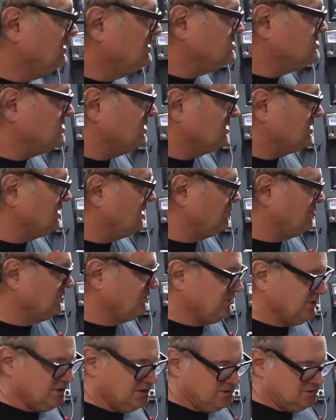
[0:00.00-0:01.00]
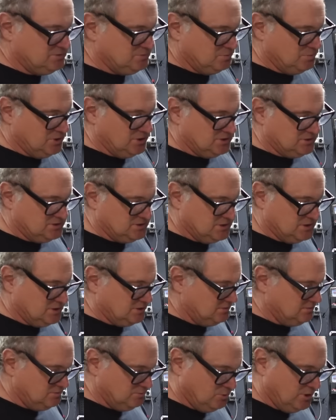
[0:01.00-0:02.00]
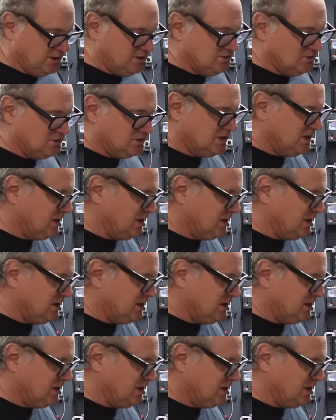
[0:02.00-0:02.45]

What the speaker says: check a couple things. But waiting on the